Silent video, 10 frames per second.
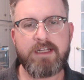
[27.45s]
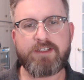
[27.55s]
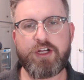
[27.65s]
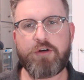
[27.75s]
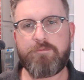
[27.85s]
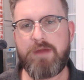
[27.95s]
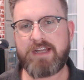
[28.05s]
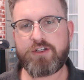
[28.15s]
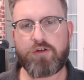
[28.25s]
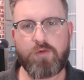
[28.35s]
So
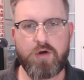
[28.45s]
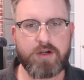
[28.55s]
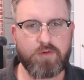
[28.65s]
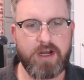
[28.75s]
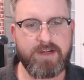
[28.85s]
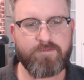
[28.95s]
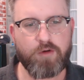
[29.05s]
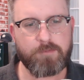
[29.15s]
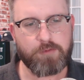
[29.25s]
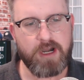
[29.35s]
Beto O'Rourke running
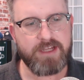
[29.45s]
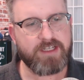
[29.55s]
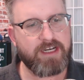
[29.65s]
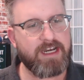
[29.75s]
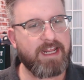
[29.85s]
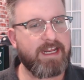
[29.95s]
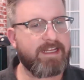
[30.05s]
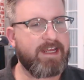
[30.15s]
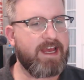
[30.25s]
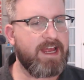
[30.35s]
for president, and
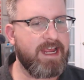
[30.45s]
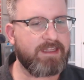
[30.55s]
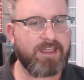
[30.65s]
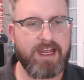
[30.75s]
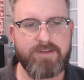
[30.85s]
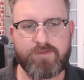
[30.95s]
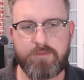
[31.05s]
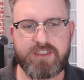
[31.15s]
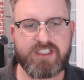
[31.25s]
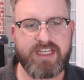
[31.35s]
a headline
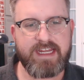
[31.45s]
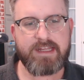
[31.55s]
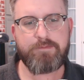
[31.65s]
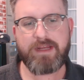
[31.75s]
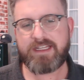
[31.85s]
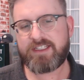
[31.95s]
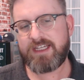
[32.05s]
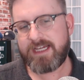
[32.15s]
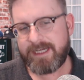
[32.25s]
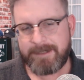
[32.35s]
from
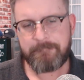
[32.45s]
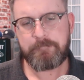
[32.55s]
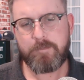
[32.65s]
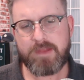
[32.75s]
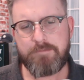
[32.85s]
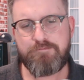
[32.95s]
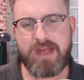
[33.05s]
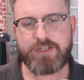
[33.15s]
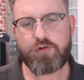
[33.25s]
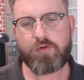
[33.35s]
CNBC,
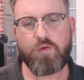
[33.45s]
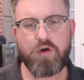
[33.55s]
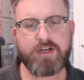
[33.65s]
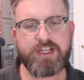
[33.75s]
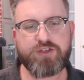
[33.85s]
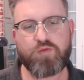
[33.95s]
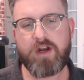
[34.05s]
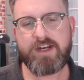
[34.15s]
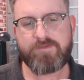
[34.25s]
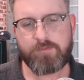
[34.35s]
Beto O'Rourke is
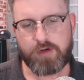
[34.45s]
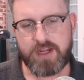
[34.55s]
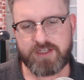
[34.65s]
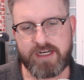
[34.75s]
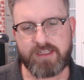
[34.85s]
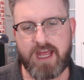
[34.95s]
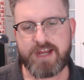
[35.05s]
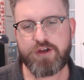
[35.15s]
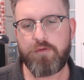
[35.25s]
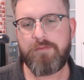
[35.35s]
running for president.
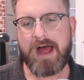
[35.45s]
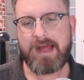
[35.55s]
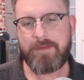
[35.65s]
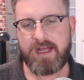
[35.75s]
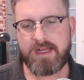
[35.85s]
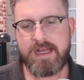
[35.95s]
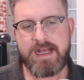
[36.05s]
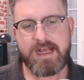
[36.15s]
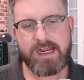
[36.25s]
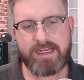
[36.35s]
Like Obama,
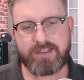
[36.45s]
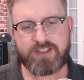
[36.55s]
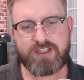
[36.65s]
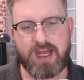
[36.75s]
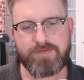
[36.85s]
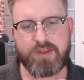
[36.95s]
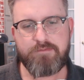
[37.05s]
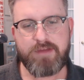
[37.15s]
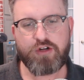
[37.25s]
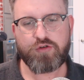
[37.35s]
he has sought the
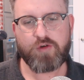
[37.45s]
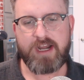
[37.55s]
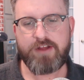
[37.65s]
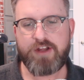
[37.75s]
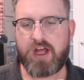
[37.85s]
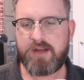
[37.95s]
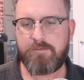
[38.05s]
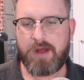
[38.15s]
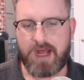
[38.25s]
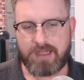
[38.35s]
middle ground
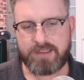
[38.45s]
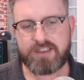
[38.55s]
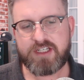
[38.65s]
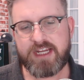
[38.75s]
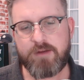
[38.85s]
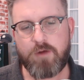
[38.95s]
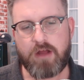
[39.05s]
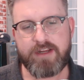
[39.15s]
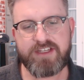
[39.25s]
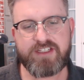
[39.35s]
on policy
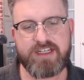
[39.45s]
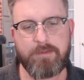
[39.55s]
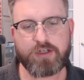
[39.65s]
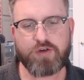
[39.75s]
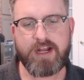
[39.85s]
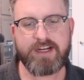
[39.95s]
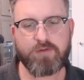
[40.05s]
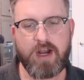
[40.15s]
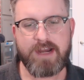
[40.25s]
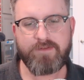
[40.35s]
while his
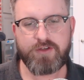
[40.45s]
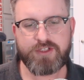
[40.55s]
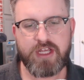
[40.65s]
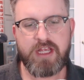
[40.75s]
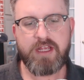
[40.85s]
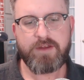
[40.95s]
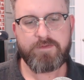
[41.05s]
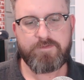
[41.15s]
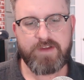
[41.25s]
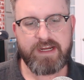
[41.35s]
Democratic rivals
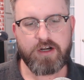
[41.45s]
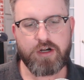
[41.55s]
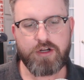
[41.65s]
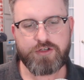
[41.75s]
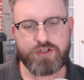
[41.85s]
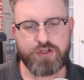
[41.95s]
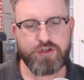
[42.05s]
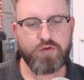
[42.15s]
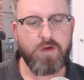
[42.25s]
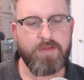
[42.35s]
veer
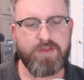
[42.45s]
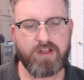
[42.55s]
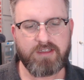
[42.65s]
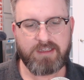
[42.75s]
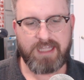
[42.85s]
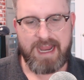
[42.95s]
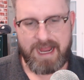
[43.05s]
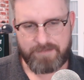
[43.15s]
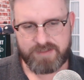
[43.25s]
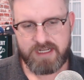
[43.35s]
to the
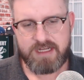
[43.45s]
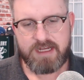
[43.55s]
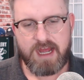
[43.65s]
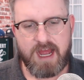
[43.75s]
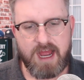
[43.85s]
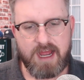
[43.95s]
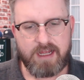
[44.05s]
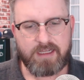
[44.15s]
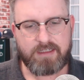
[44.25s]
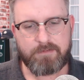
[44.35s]
left.
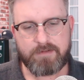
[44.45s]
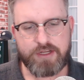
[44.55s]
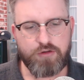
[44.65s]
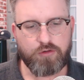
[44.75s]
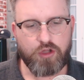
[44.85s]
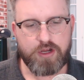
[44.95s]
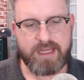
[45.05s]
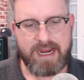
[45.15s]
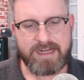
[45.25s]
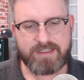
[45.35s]
You
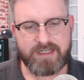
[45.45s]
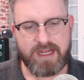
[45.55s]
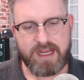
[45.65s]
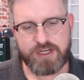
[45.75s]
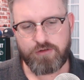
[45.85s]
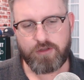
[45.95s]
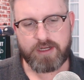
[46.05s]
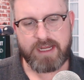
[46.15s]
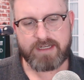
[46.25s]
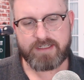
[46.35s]
look at
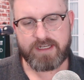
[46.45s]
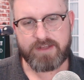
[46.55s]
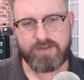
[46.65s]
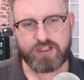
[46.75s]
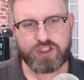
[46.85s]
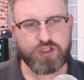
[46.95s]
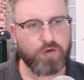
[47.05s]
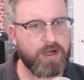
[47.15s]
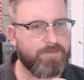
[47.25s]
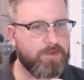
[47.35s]
the
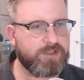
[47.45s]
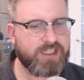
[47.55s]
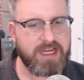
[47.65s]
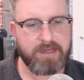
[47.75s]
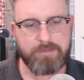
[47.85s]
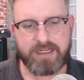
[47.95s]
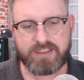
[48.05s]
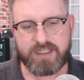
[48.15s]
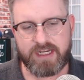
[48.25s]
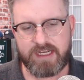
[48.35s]
story from
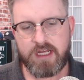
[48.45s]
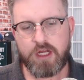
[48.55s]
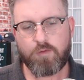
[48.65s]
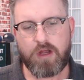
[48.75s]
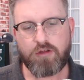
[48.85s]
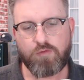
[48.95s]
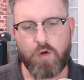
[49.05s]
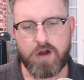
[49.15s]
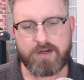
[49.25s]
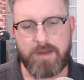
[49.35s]
CNBC. While
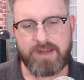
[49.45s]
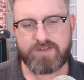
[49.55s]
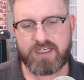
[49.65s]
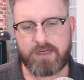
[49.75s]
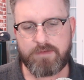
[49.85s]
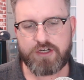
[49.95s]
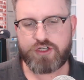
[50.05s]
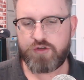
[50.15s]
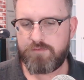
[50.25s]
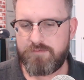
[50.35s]
O'Rourke may have
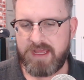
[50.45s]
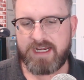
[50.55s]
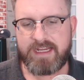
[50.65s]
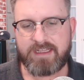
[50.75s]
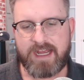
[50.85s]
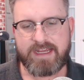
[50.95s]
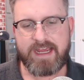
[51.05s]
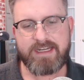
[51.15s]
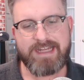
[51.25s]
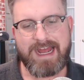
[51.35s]
seemed to many like
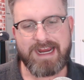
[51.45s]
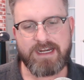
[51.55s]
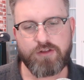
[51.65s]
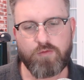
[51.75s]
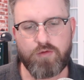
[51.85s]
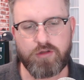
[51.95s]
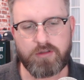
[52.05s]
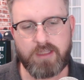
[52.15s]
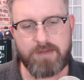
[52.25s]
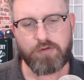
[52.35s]
a
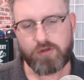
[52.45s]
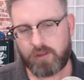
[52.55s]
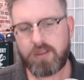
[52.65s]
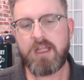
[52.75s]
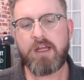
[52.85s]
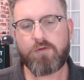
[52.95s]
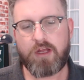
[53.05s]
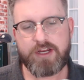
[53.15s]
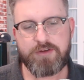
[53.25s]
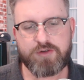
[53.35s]
dyed-in-the-wool liberal
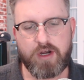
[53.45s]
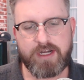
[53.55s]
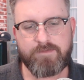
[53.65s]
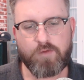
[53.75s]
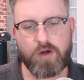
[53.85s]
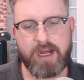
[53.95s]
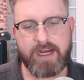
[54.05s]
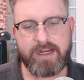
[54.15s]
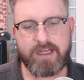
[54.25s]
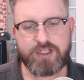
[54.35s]
while he was running for
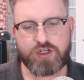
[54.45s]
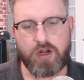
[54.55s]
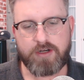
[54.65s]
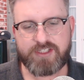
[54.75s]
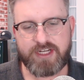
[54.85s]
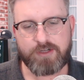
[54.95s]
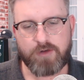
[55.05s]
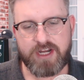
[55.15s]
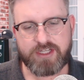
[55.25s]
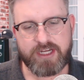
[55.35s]
a strong Senate
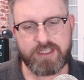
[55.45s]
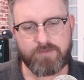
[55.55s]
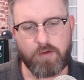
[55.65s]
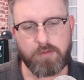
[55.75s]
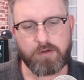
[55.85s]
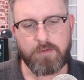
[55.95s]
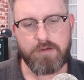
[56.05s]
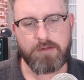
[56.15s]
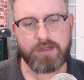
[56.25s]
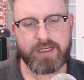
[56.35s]
race against former
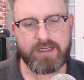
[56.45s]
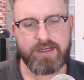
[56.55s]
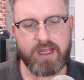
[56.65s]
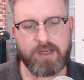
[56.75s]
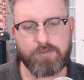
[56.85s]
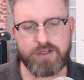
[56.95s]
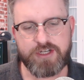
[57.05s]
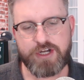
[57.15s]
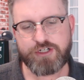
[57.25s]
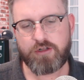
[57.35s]
Republican
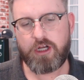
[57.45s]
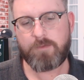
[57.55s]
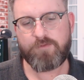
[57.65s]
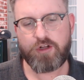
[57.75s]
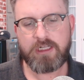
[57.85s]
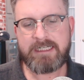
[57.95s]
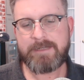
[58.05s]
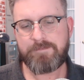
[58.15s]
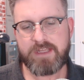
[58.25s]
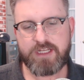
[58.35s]
presidential hopeful,
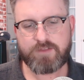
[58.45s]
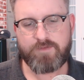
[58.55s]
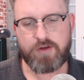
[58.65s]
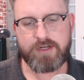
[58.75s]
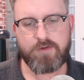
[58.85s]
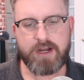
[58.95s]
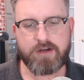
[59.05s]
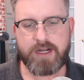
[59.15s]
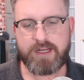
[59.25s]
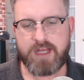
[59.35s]
his voting
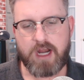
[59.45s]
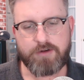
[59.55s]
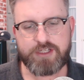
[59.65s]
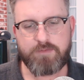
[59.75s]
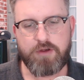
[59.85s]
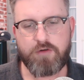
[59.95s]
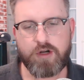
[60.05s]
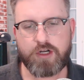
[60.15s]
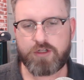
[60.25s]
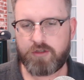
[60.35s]
record in Congress
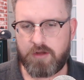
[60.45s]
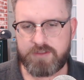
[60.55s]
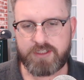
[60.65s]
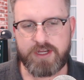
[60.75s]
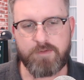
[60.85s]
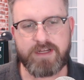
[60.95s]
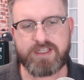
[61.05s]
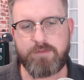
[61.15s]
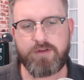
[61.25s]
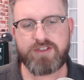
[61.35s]
more closely
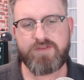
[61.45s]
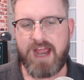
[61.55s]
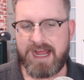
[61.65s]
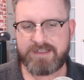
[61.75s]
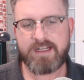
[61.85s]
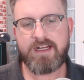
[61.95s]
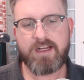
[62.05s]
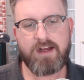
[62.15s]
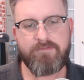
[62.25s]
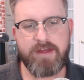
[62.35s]
resembles that
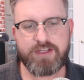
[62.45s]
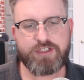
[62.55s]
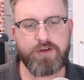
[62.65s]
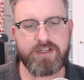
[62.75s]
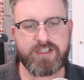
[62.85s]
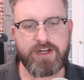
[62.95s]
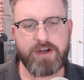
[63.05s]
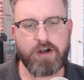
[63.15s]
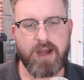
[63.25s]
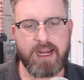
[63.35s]
of Minnesota
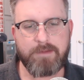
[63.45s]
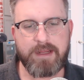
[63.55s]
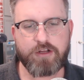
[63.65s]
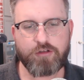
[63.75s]
Senator Amy